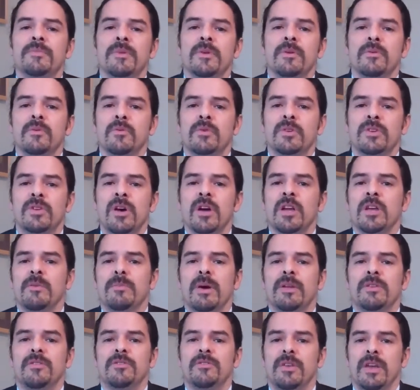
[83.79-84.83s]
We're talking
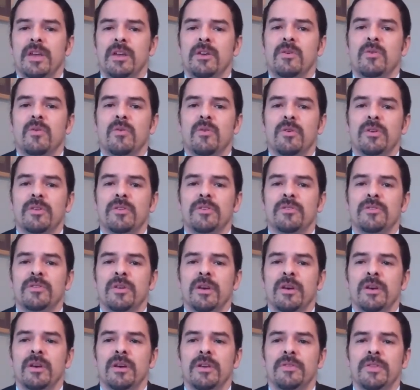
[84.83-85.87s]
about state courts.
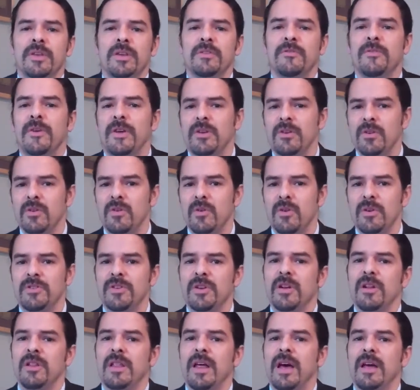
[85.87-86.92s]
I think federal courts
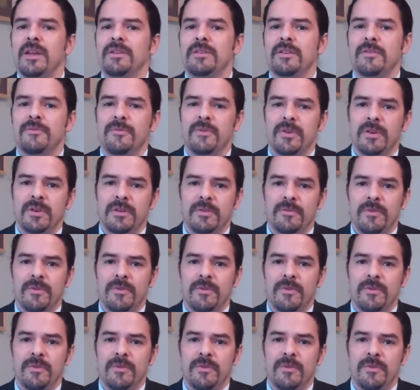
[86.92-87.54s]
are a lot different.